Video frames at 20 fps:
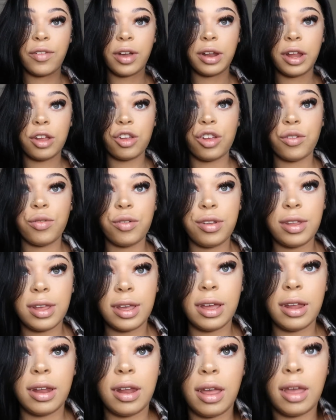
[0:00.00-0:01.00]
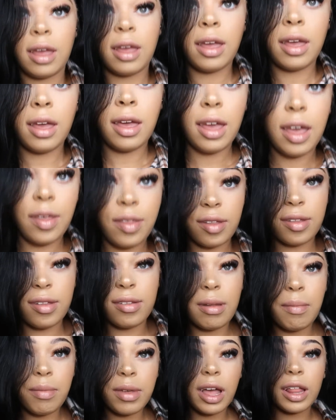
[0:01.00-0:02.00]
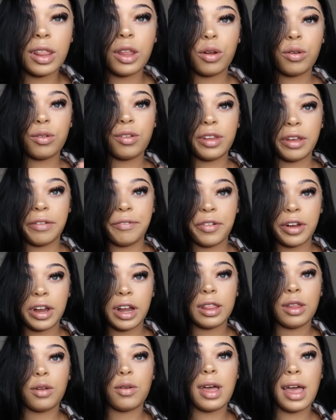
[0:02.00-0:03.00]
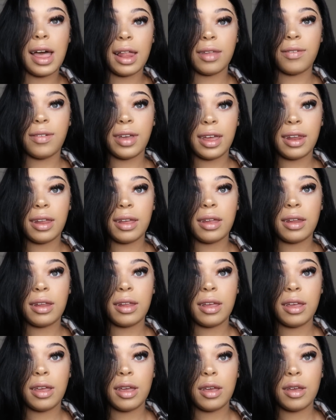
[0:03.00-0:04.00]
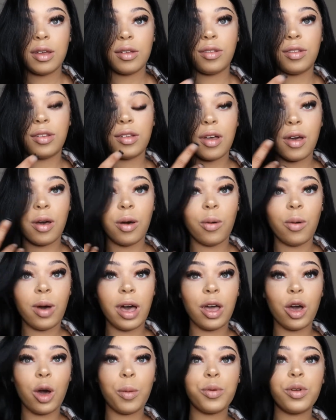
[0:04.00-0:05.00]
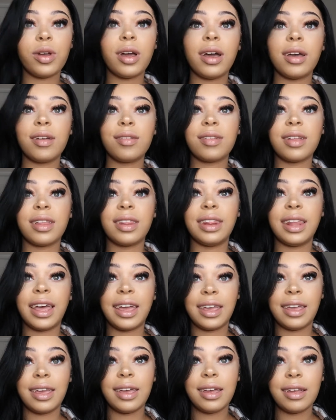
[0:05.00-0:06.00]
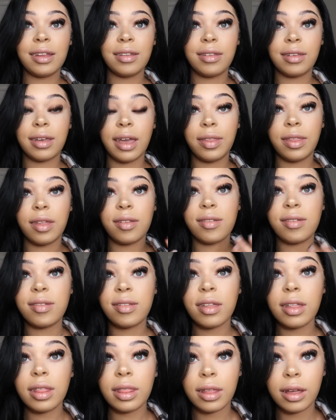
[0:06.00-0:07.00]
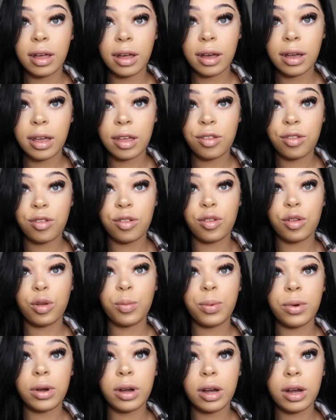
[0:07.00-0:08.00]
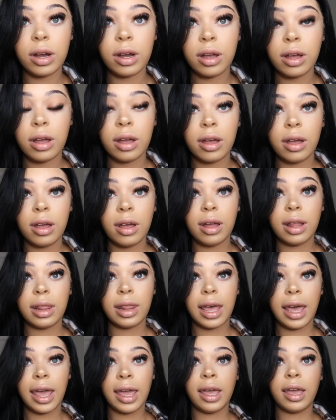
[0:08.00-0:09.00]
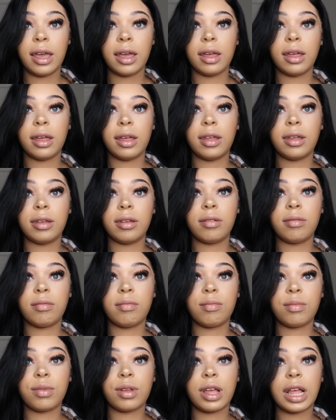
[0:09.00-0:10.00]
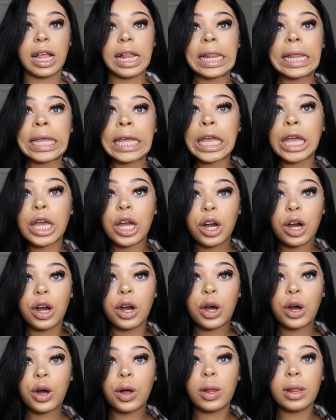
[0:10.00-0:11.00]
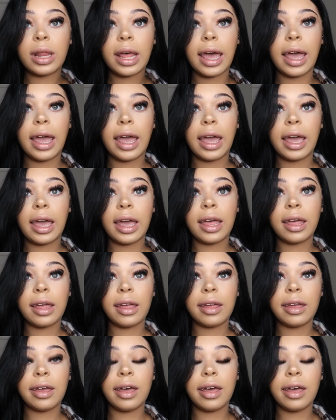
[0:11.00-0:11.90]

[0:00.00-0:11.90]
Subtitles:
foundation routine, and this is something a little different, a little elevated. So I hope you guys like it. And this is the look. It's super like clean girl, like